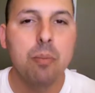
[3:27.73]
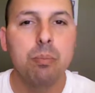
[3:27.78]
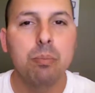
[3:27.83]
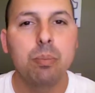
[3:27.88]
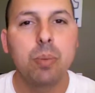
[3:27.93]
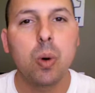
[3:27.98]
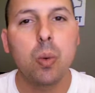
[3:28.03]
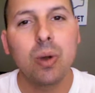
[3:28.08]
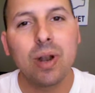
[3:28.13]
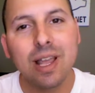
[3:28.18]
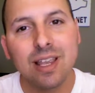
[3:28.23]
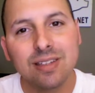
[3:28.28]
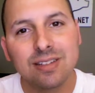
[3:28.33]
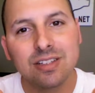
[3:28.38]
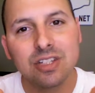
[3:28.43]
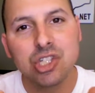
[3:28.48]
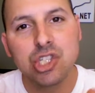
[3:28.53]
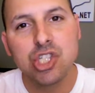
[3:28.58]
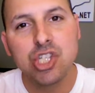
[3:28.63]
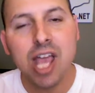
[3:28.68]
But what I
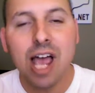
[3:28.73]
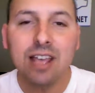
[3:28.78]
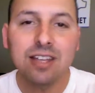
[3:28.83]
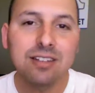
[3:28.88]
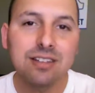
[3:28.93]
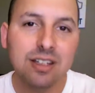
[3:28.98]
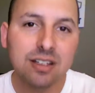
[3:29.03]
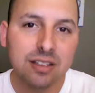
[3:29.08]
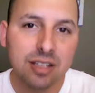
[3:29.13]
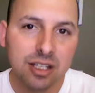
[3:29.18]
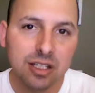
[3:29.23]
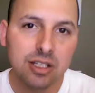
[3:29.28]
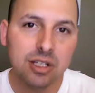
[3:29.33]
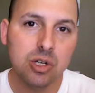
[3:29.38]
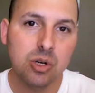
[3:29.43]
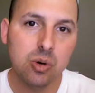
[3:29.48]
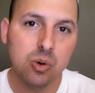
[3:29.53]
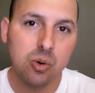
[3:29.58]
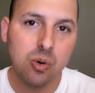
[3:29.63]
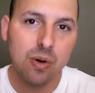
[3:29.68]
suggested to
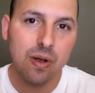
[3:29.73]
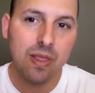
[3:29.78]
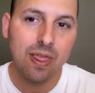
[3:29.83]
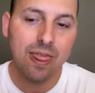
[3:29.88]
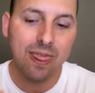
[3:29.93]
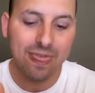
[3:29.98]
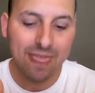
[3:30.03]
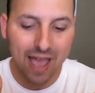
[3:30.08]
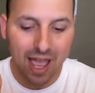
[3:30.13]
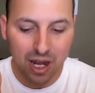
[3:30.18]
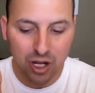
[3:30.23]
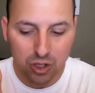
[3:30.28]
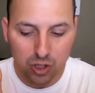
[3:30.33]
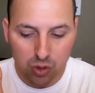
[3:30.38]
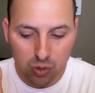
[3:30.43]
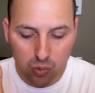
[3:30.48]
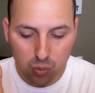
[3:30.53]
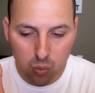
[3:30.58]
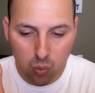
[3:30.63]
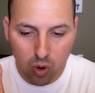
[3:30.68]
you that
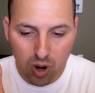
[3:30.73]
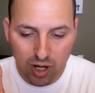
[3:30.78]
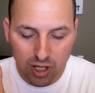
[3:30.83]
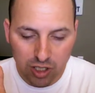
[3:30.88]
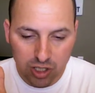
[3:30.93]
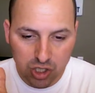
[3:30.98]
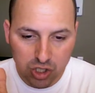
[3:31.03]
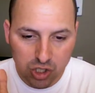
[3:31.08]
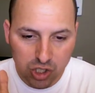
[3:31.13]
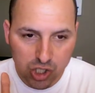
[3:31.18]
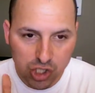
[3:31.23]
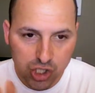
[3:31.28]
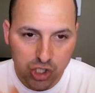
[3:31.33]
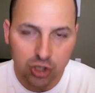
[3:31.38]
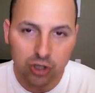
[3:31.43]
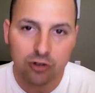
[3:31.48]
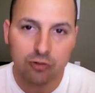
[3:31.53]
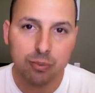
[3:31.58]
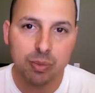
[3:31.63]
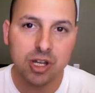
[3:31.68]
what you
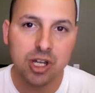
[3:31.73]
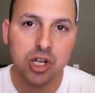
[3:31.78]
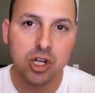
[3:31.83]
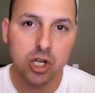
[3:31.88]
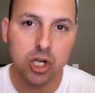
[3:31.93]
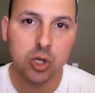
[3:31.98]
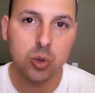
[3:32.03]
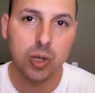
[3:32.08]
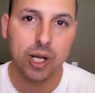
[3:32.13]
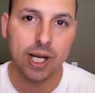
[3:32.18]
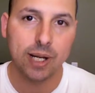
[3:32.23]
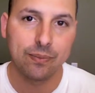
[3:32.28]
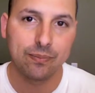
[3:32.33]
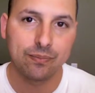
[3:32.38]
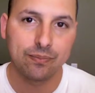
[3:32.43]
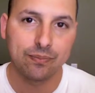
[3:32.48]
should have been doing,